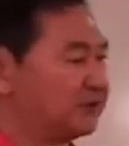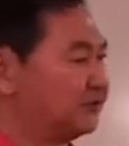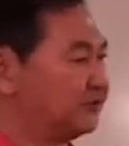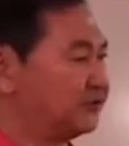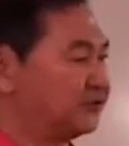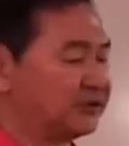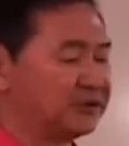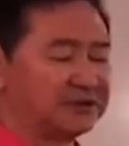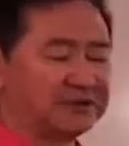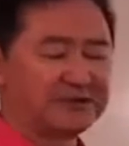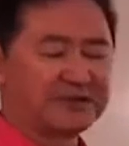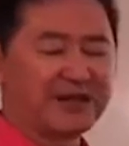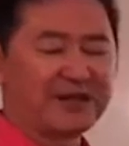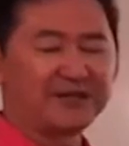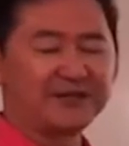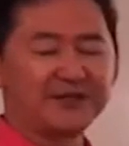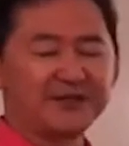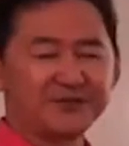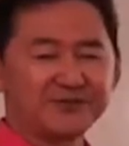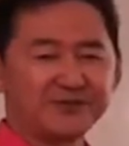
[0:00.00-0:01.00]
your
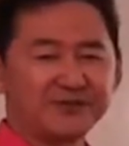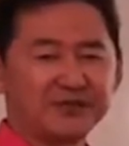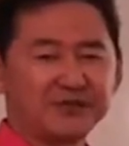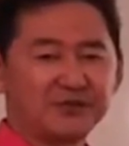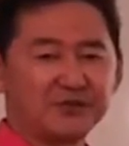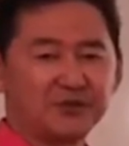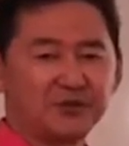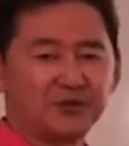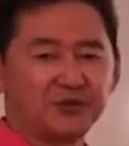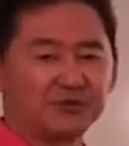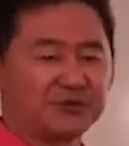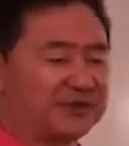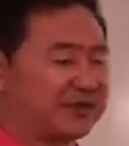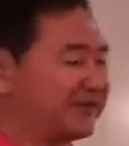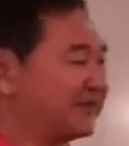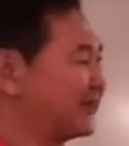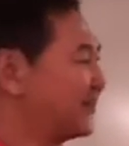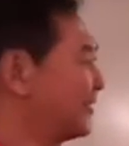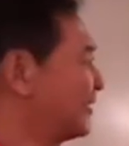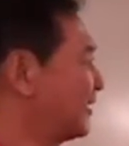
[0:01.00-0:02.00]
tendency or the
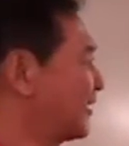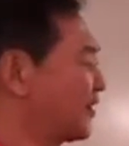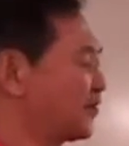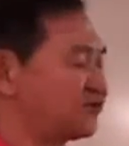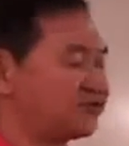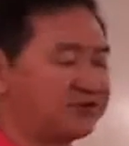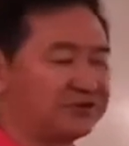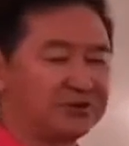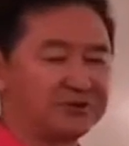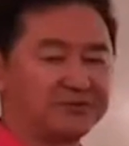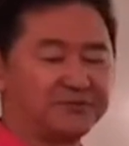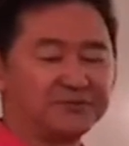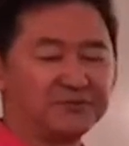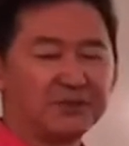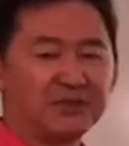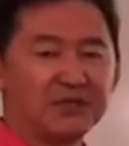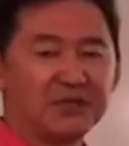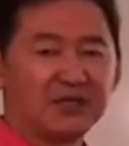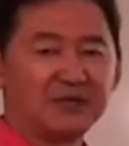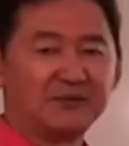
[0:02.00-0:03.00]

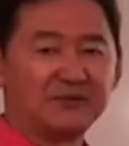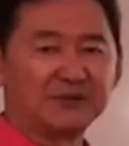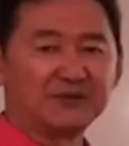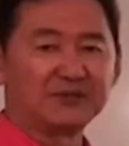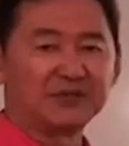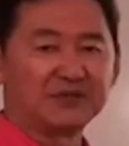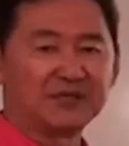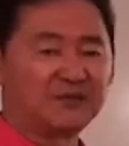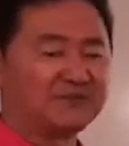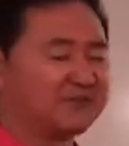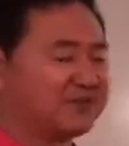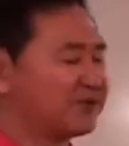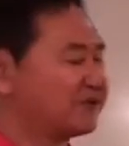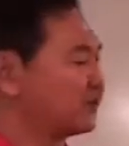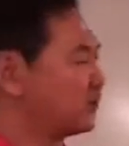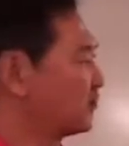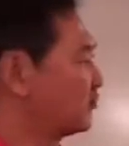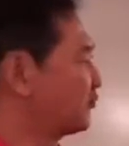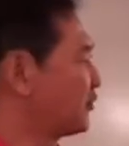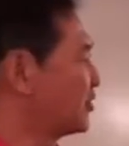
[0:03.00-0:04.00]
inclination about the
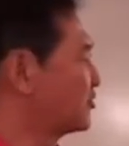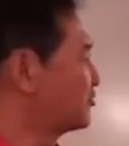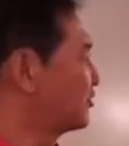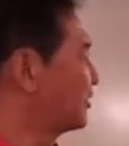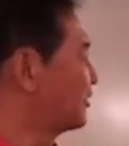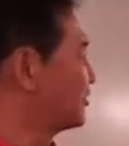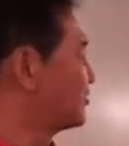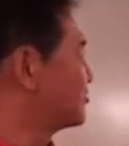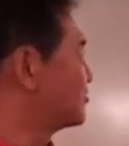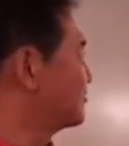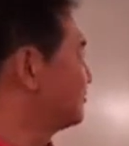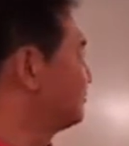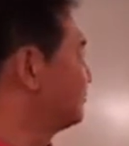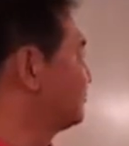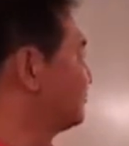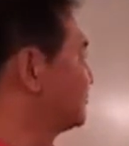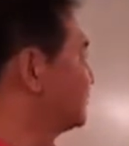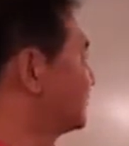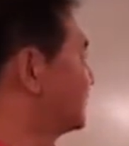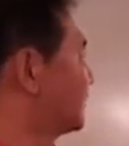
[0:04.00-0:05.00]
compassionate
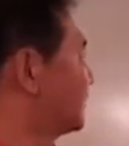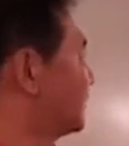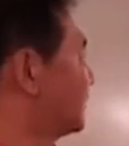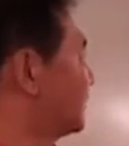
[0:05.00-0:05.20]
rationalism,